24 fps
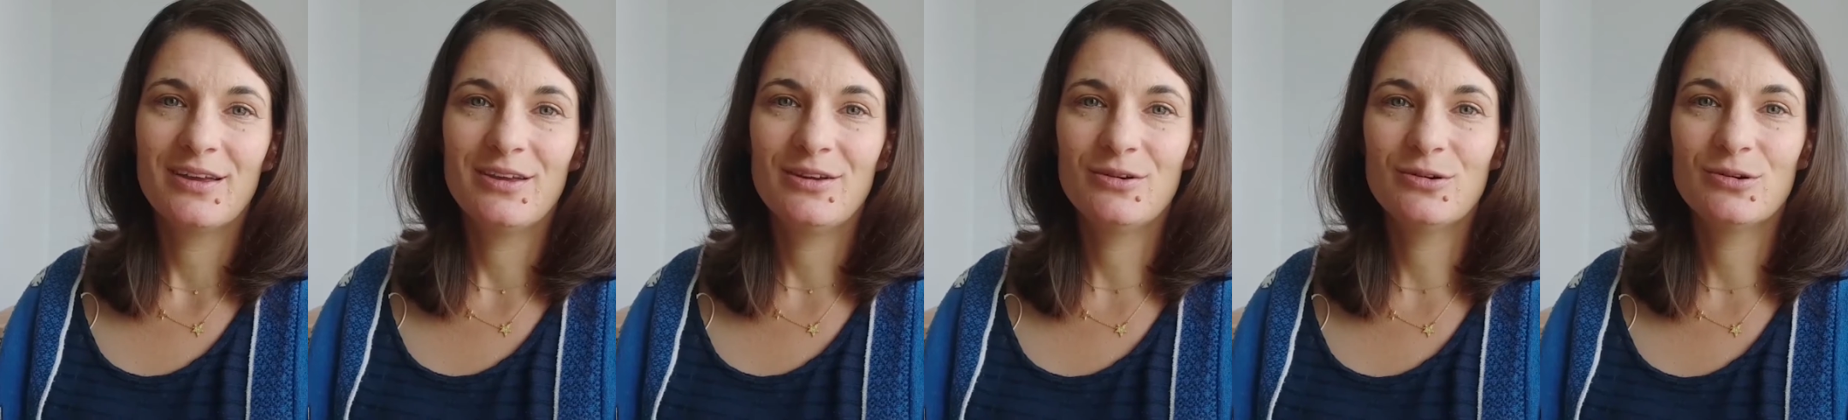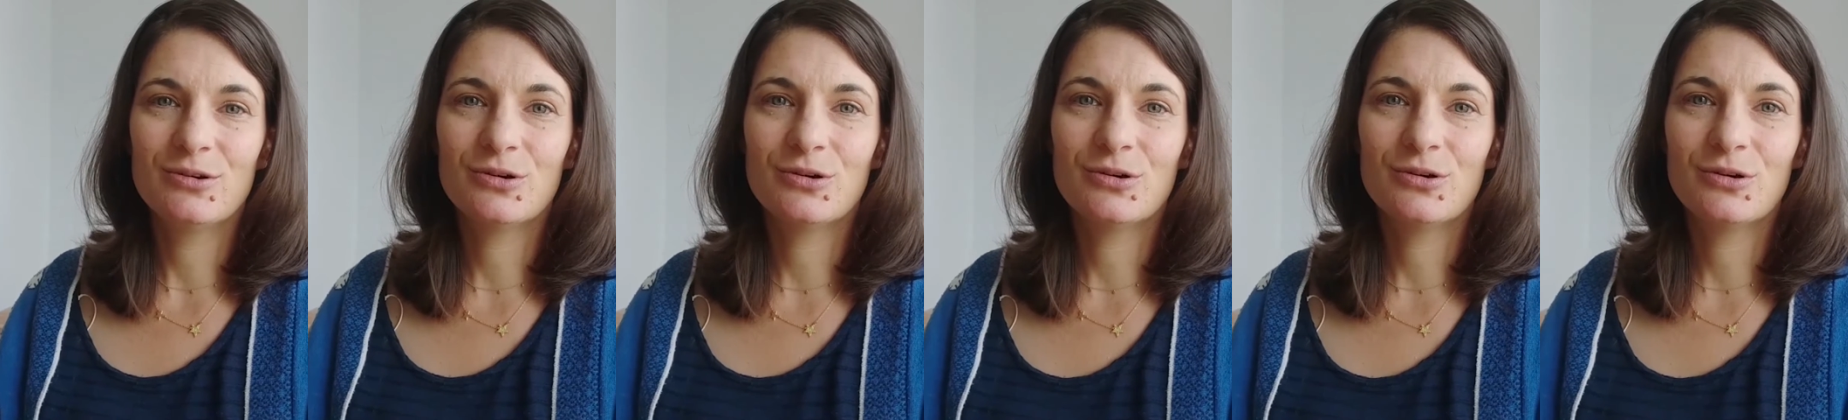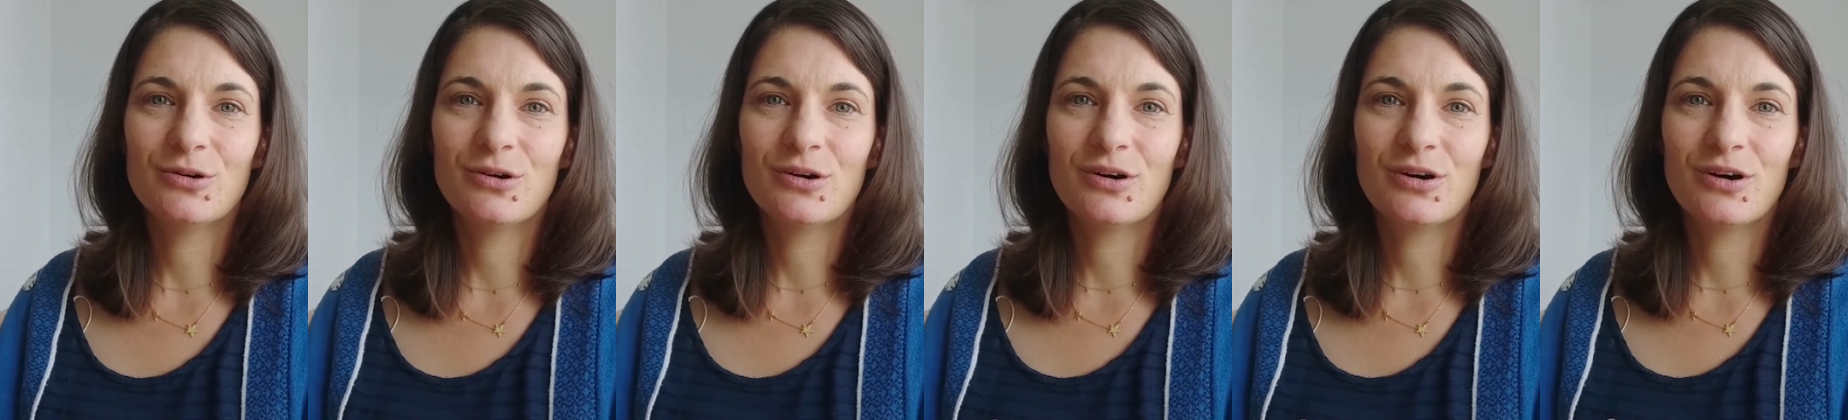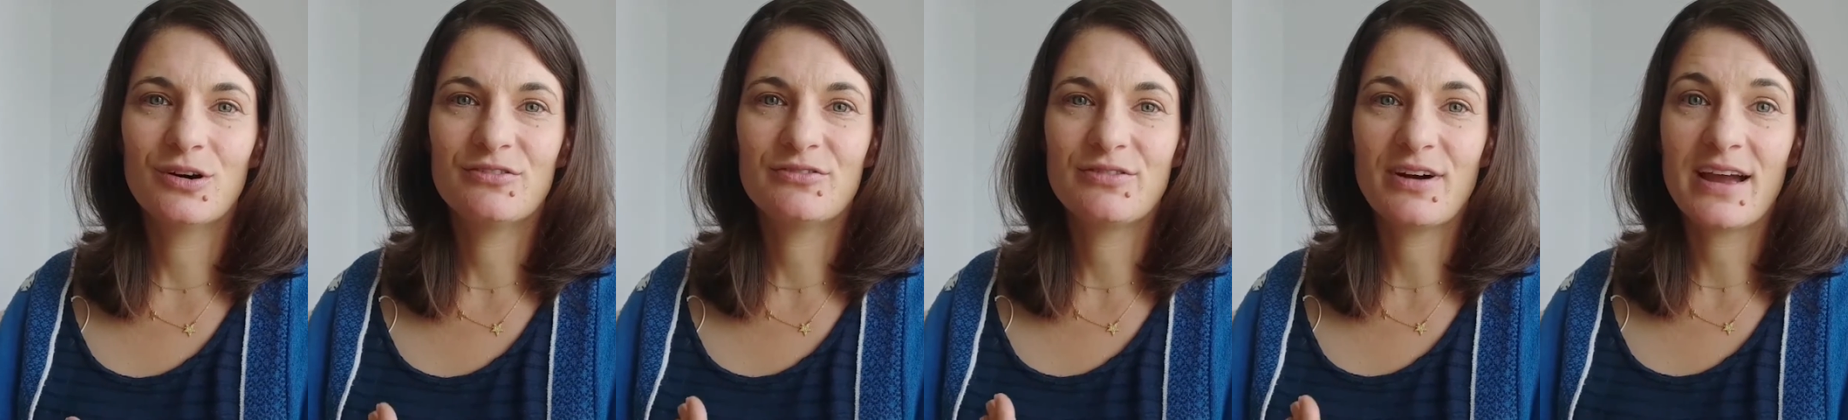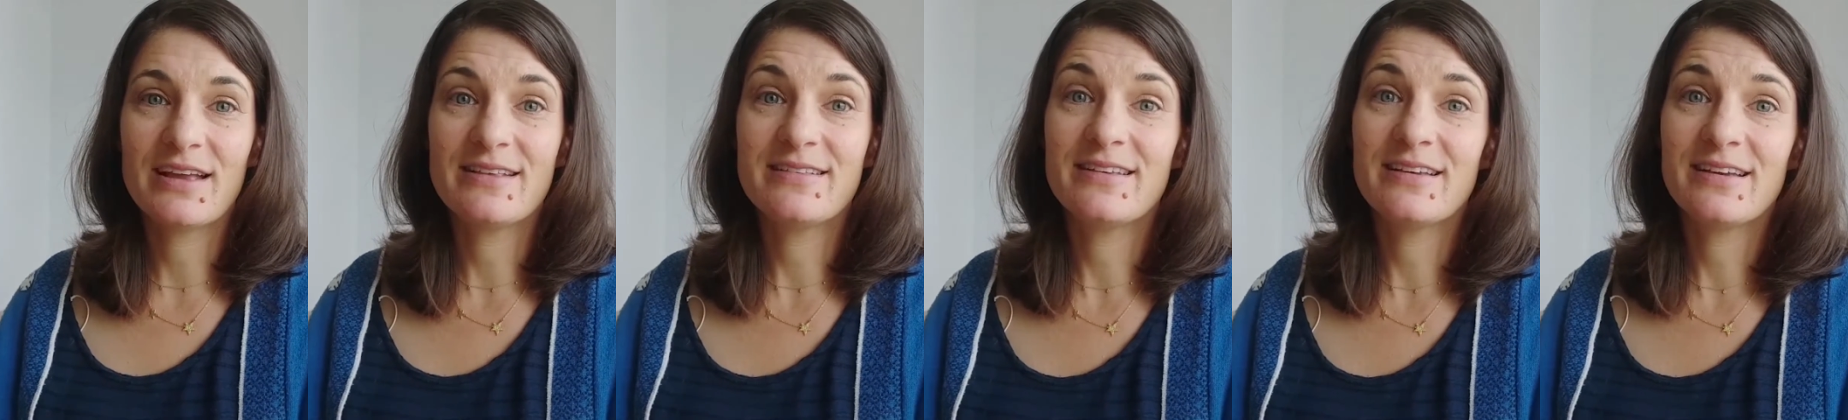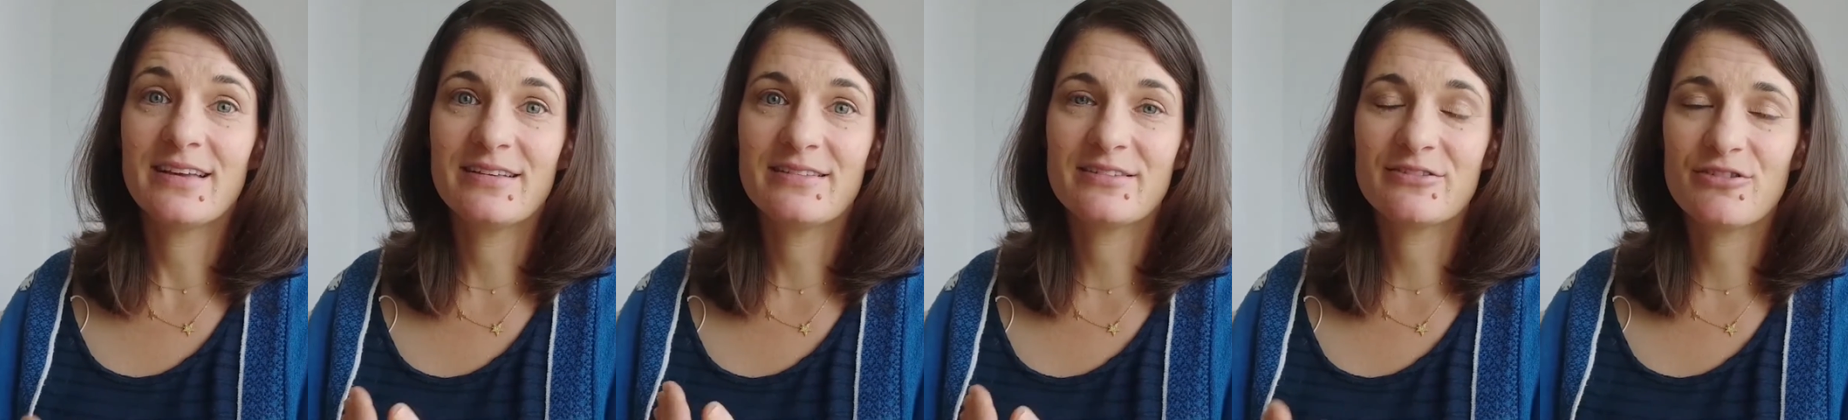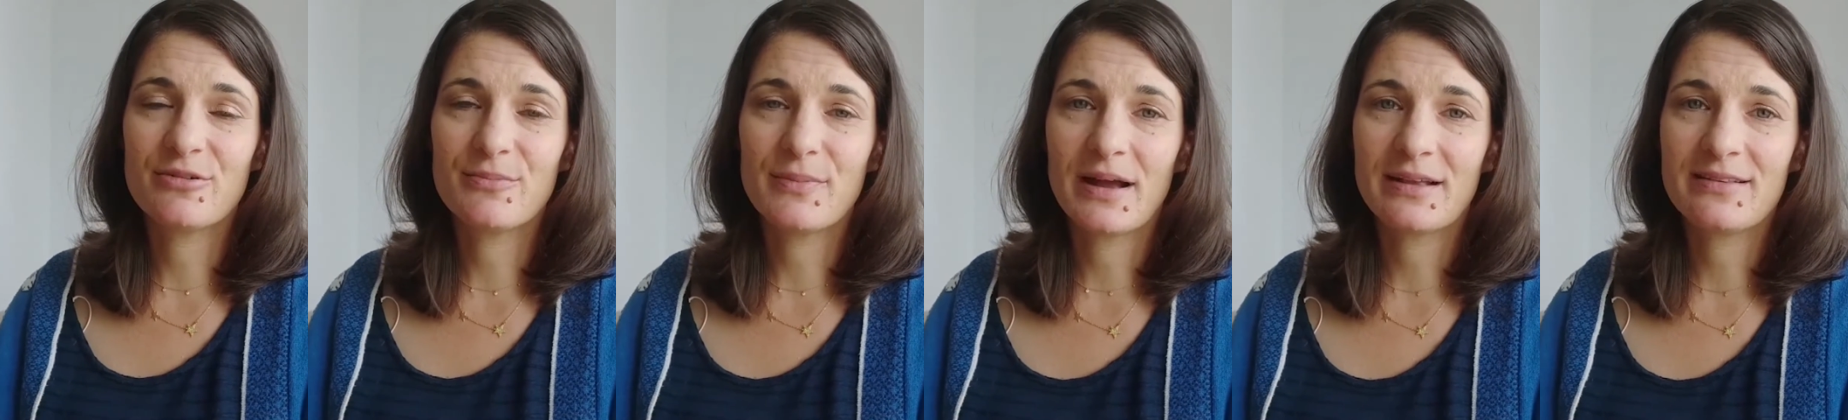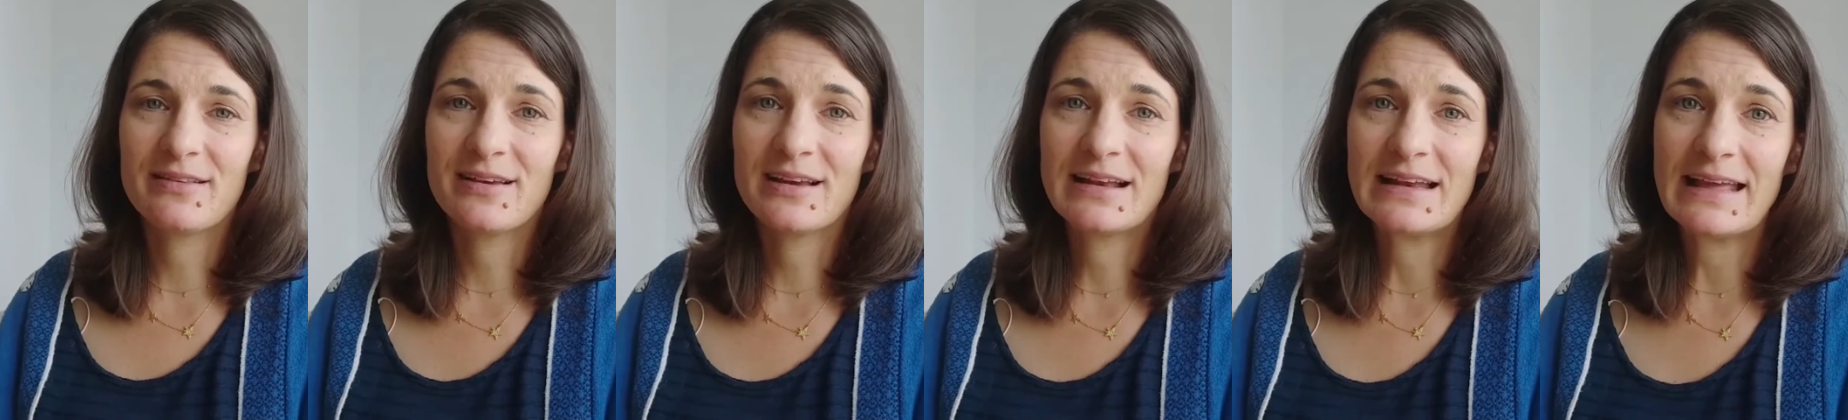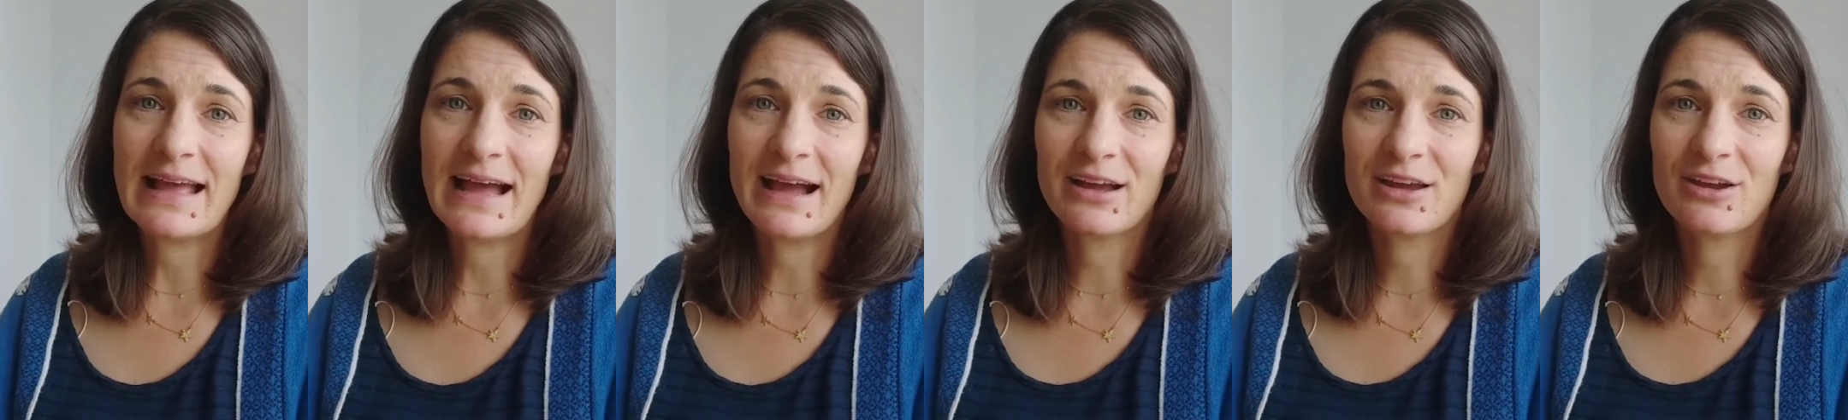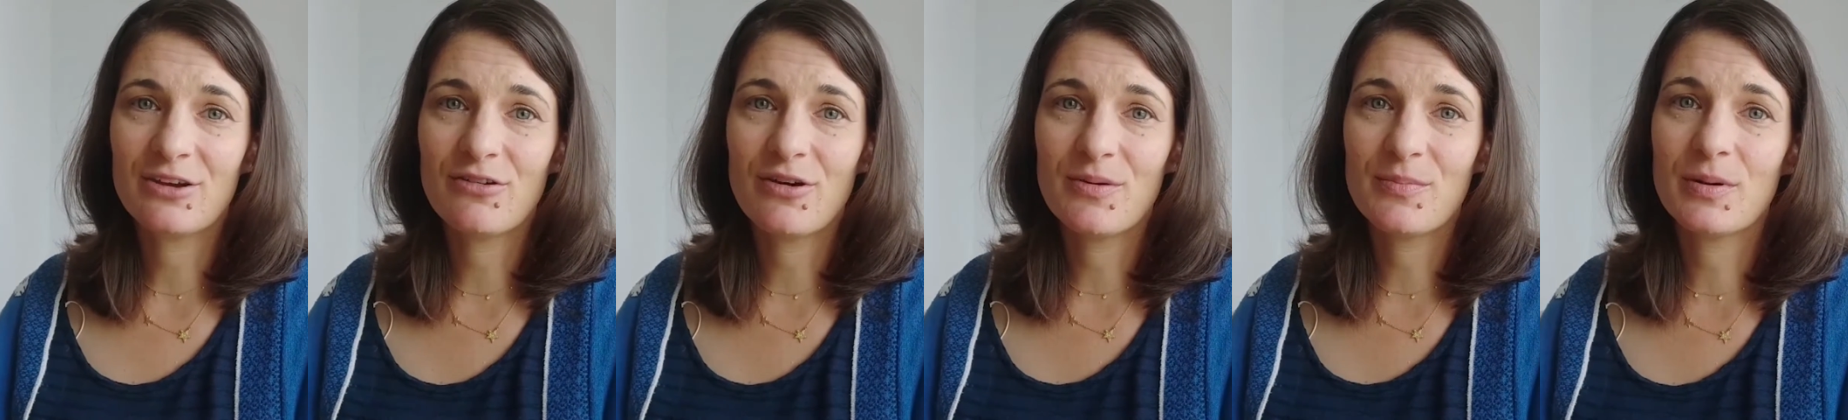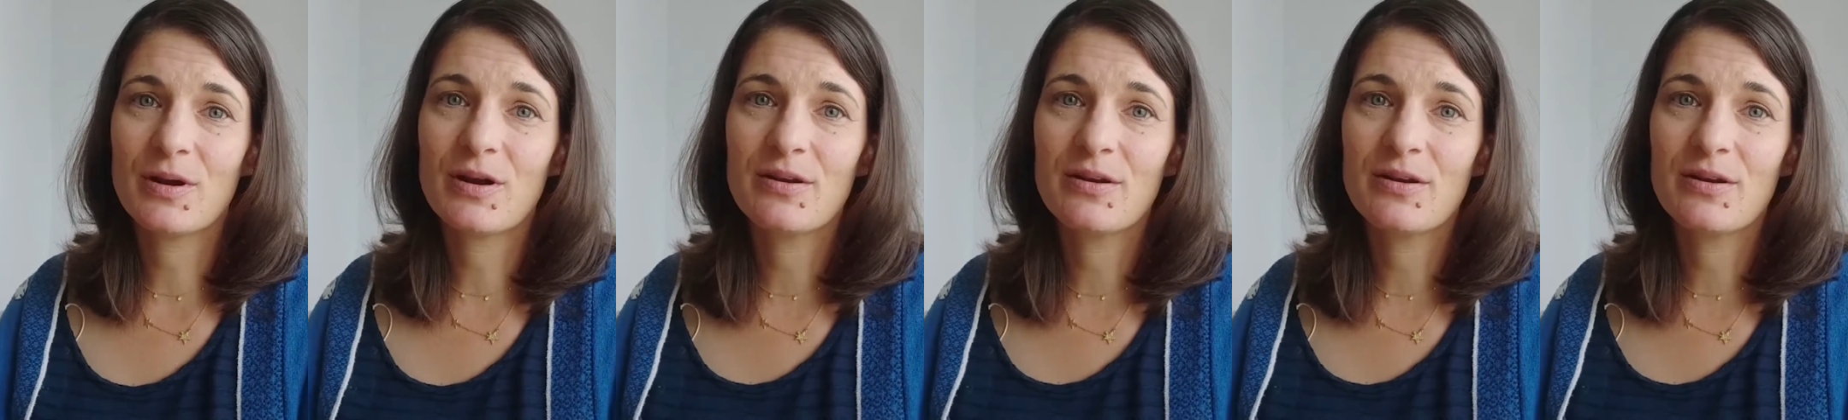your writing is grammatically accurate,